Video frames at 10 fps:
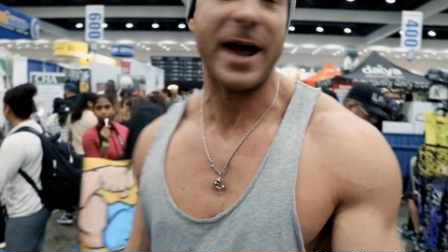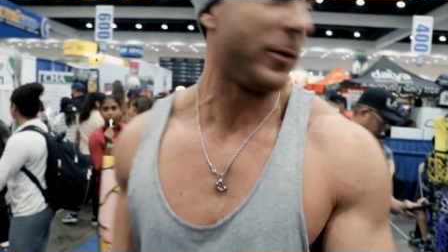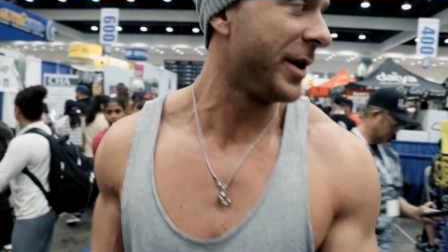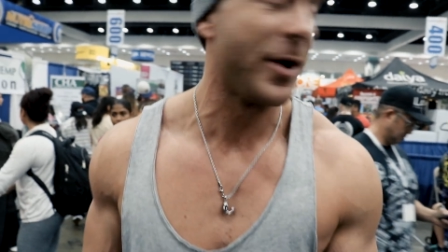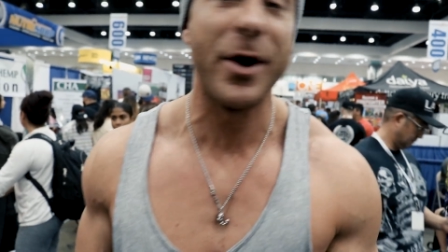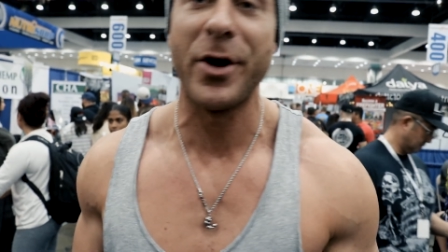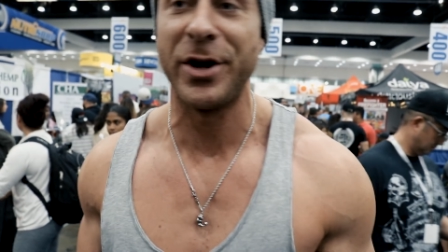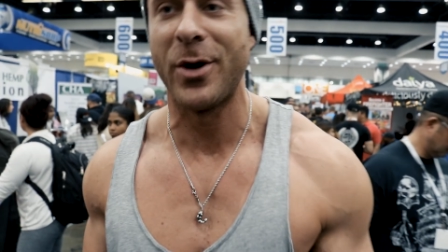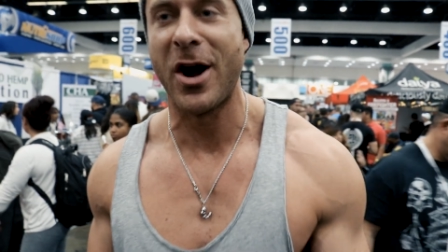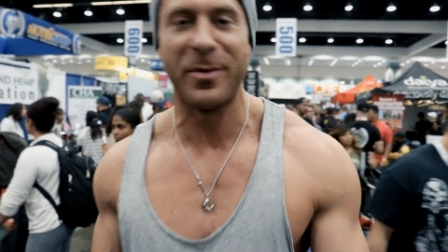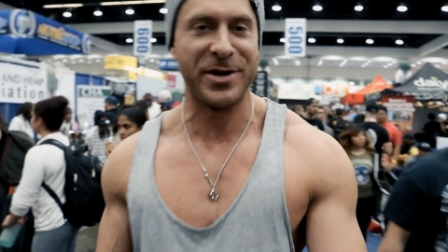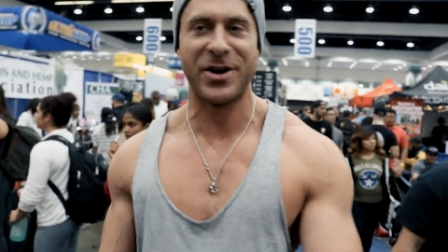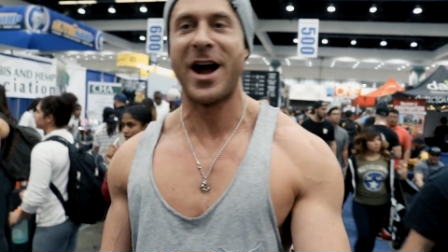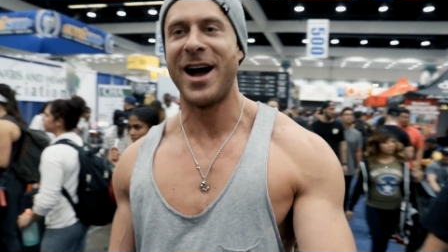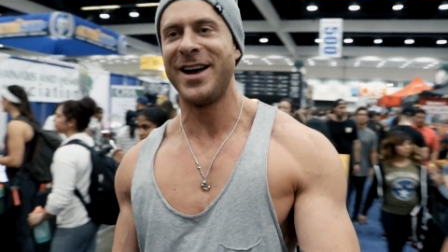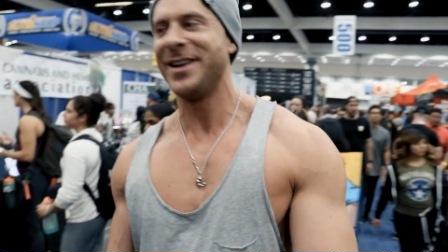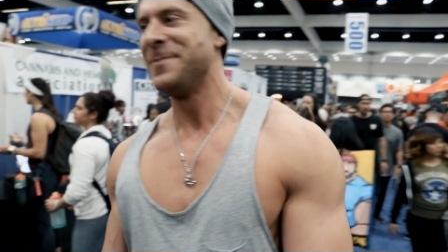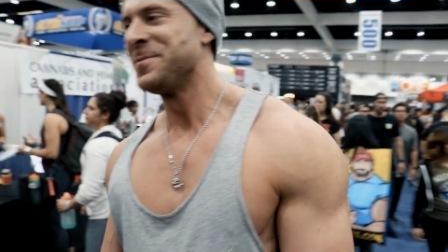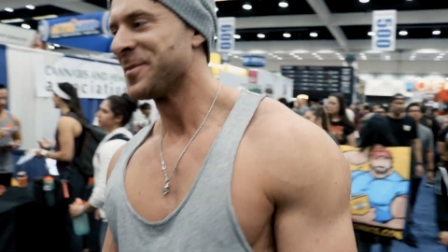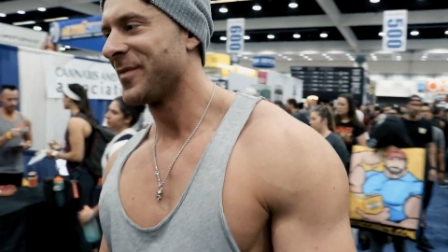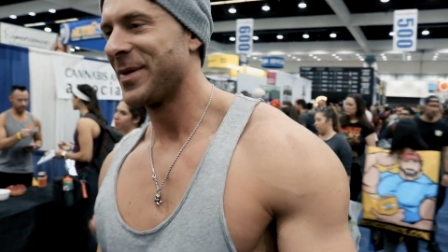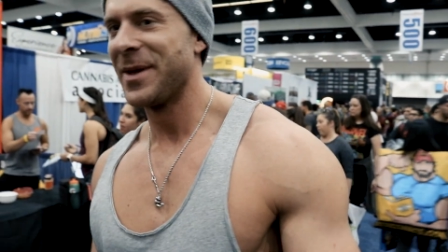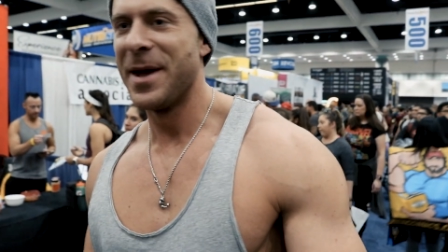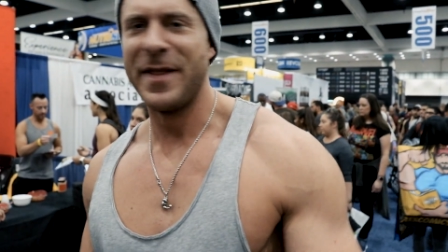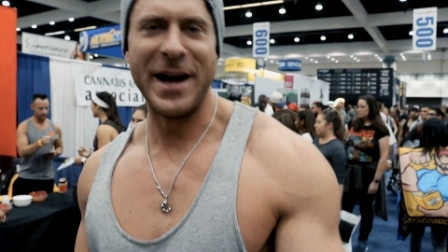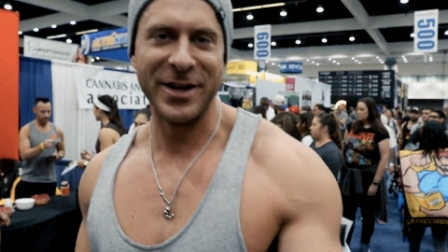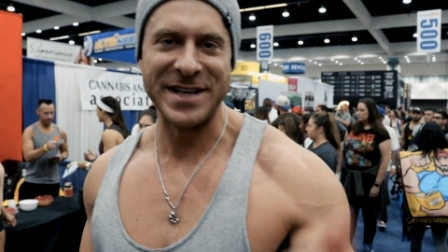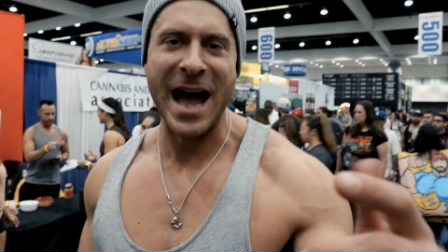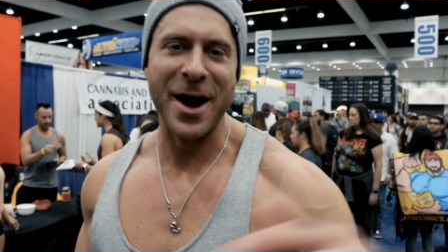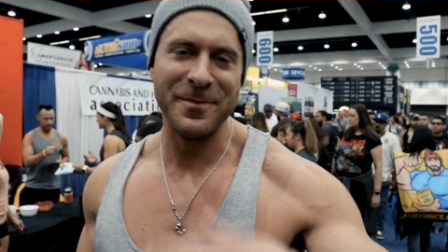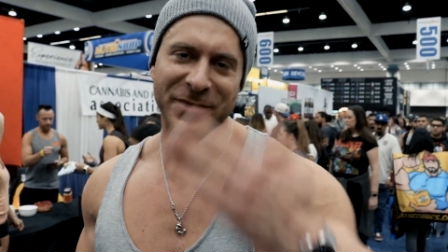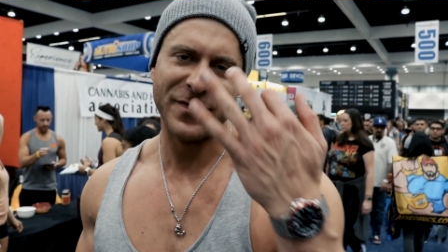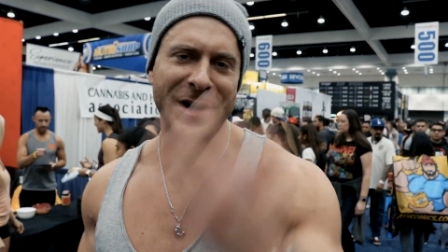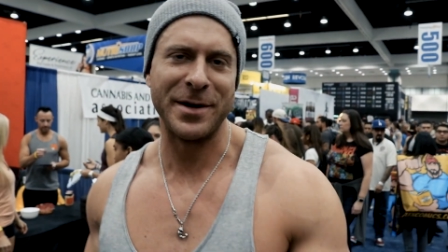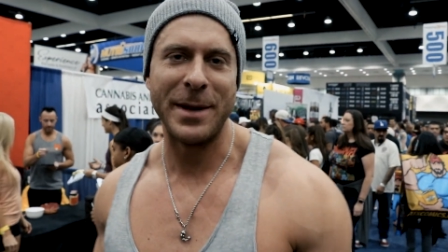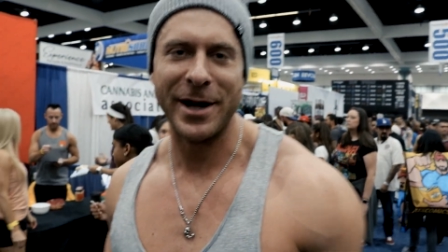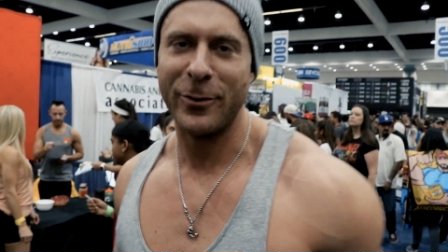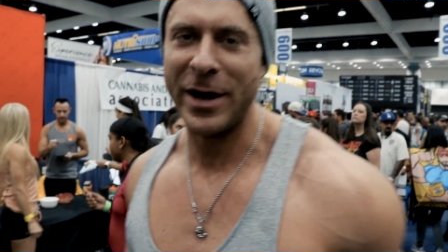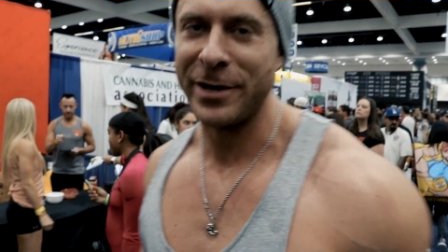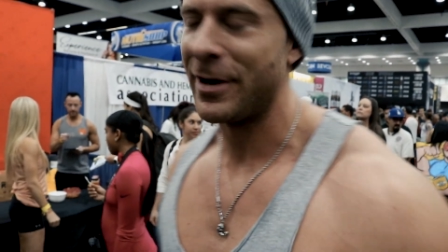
I really don't know who you are, but you're hot. then I look down, fucking married, wedding